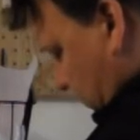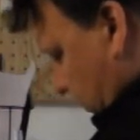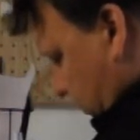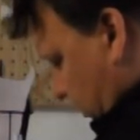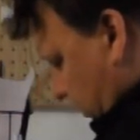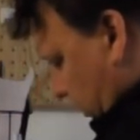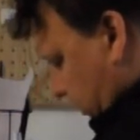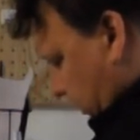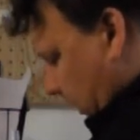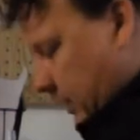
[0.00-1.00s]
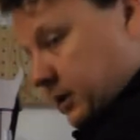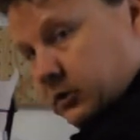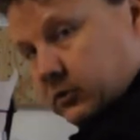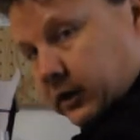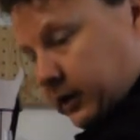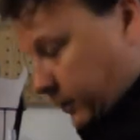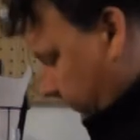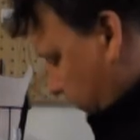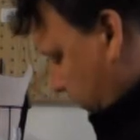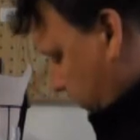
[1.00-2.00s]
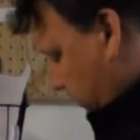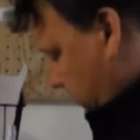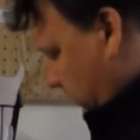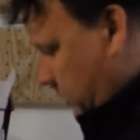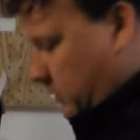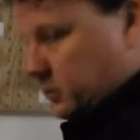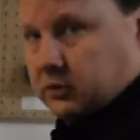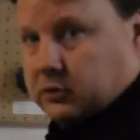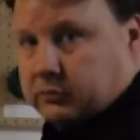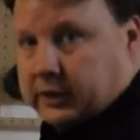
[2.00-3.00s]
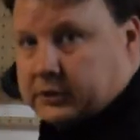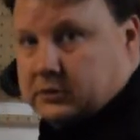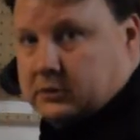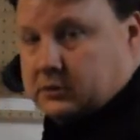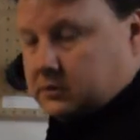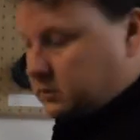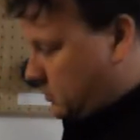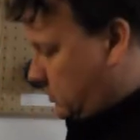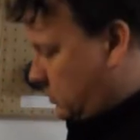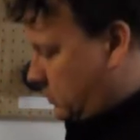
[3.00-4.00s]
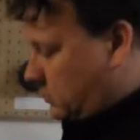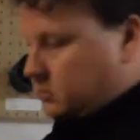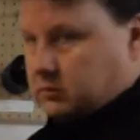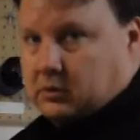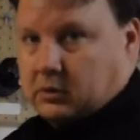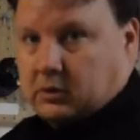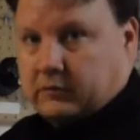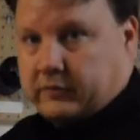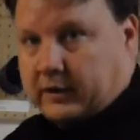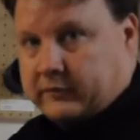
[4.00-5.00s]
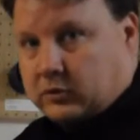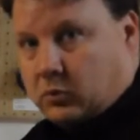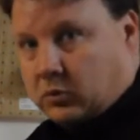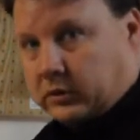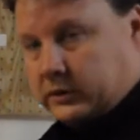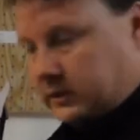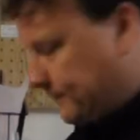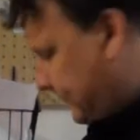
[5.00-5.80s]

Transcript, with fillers: So inside you'll have your directions, your uh, five-year warranty.